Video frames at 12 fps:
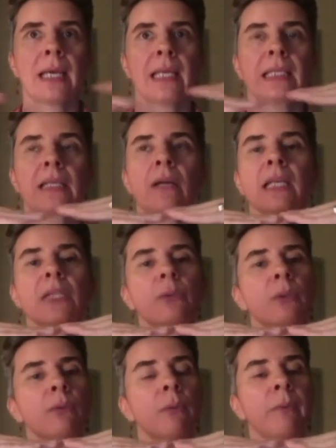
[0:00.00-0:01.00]
As long as
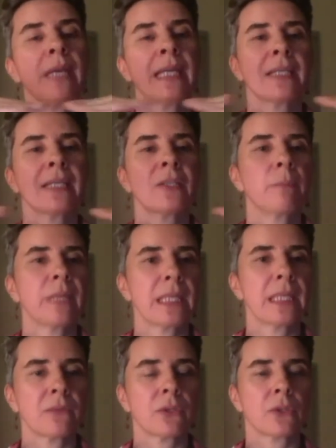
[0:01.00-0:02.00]
we remain at the
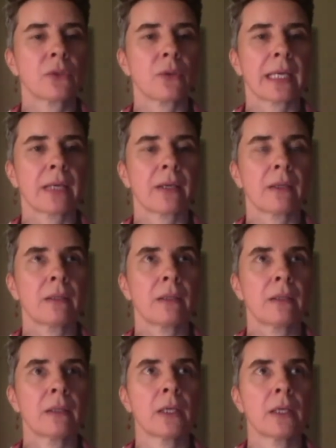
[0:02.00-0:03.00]
base of the triangle
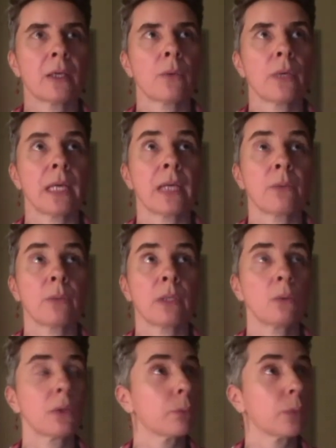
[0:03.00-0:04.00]
and
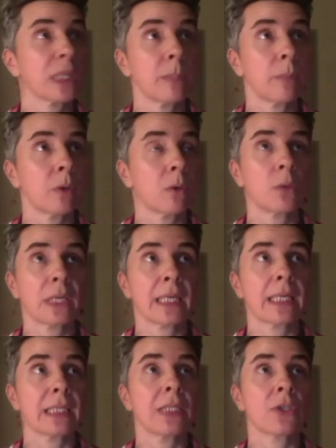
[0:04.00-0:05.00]
we look, keep on
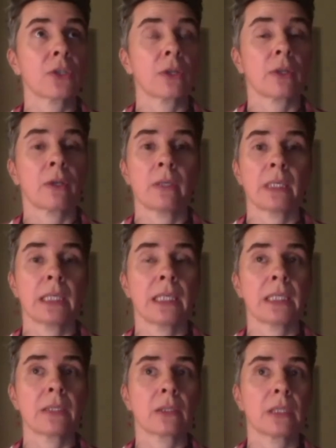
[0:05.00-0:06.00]
looking at each other
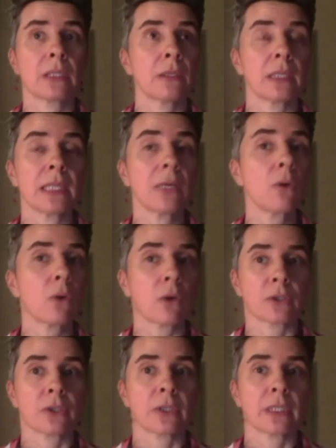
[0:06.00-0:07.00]
in the, in the ego
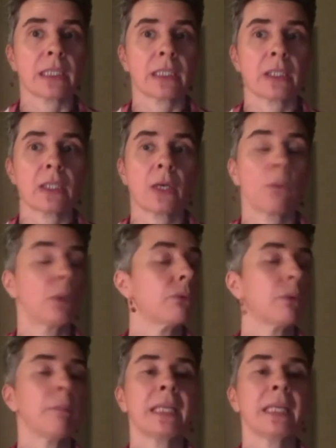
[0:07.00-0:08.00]
consciousness, we
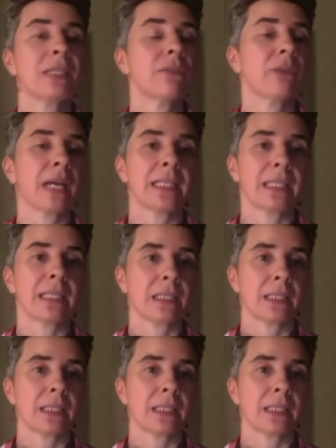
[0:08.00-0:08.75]
remain divided.